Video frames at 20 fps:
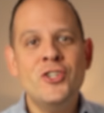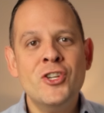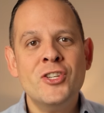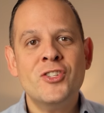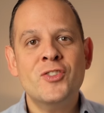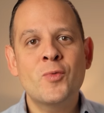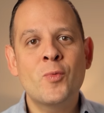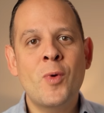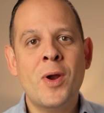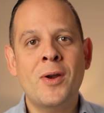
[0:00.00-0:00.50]

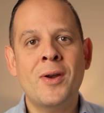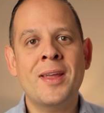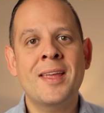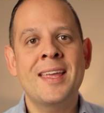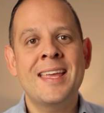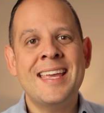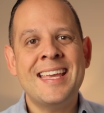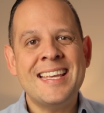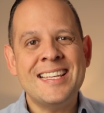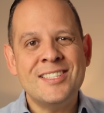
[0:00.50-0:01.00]
just wearing
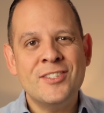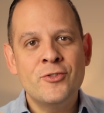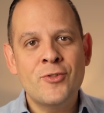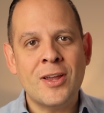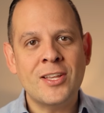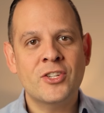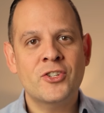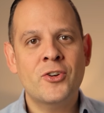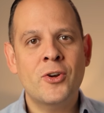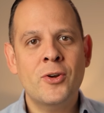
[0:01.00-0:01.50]
his
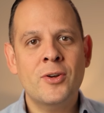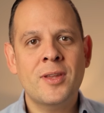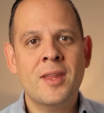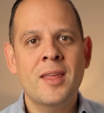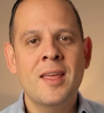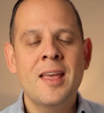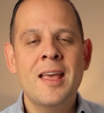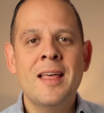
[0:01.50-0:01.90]
dress shirt.